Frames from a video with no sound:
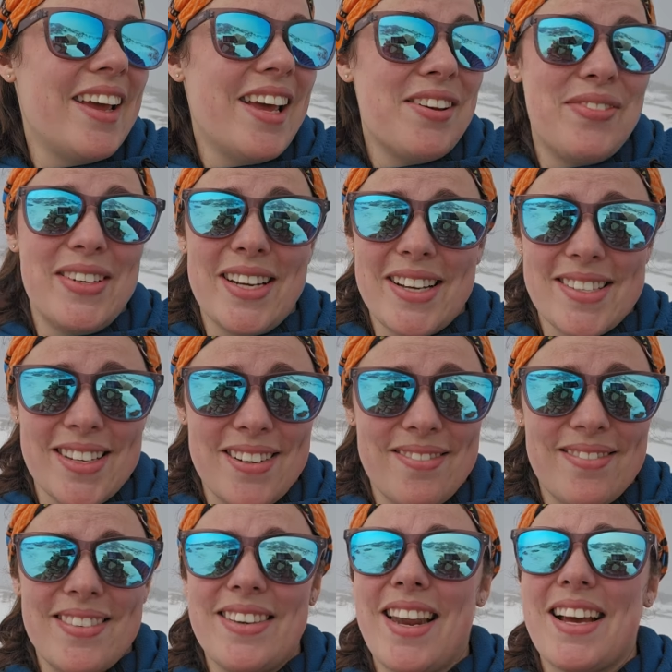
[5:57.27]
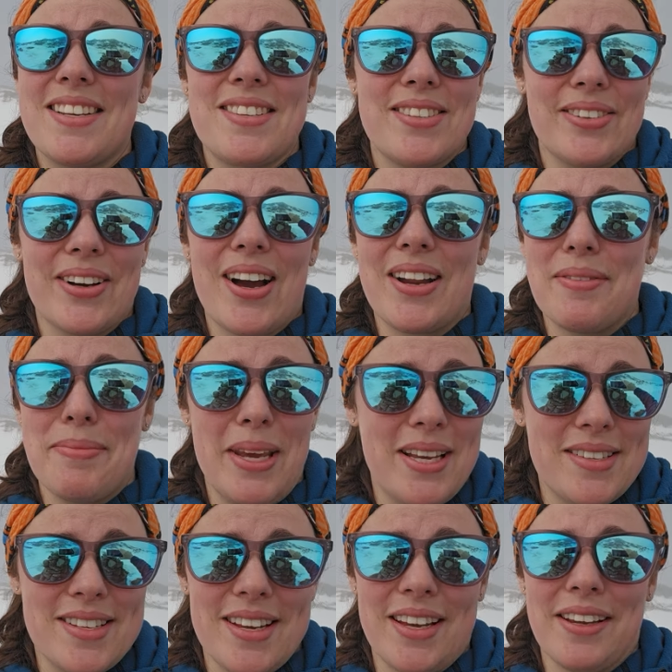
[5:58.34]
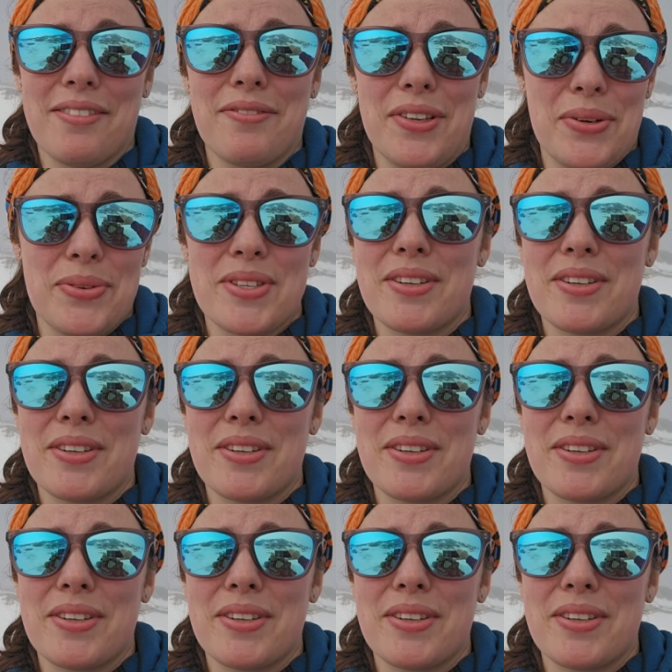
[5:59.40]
If it doesn't, I still got amazing views